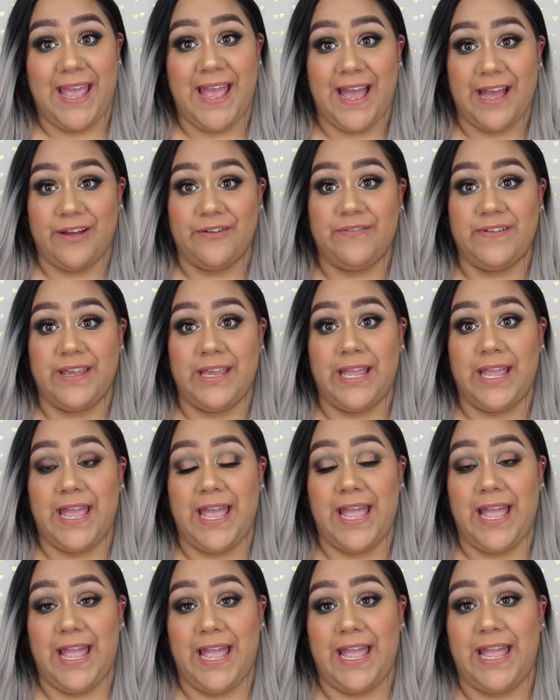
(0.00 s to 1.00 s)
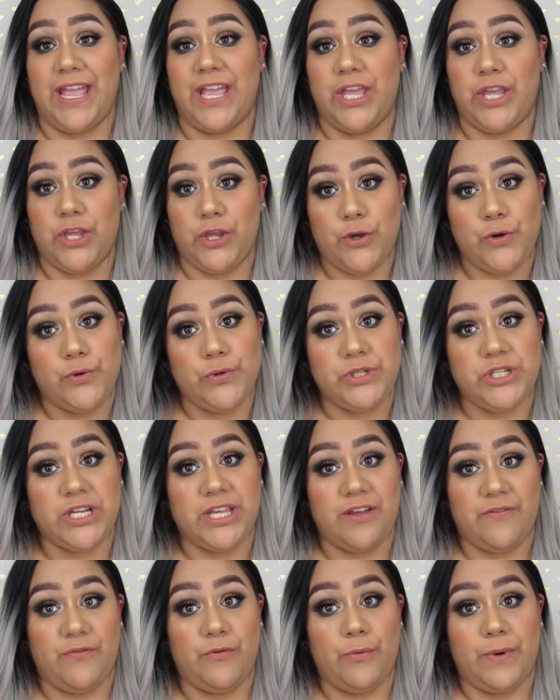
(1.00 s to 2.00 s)
having a huge
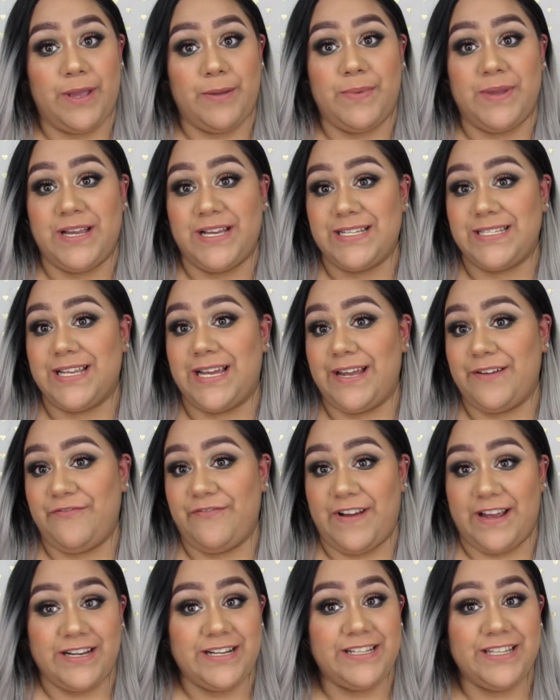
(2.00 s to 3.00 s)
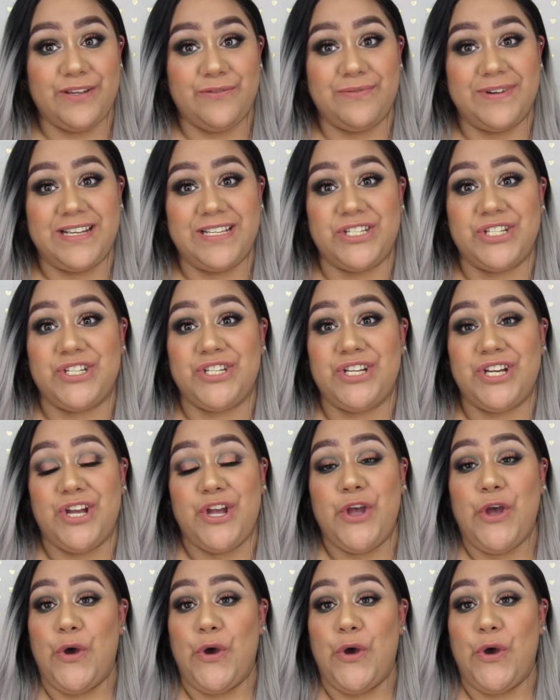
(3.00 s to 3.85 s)
giveaway because I finally reached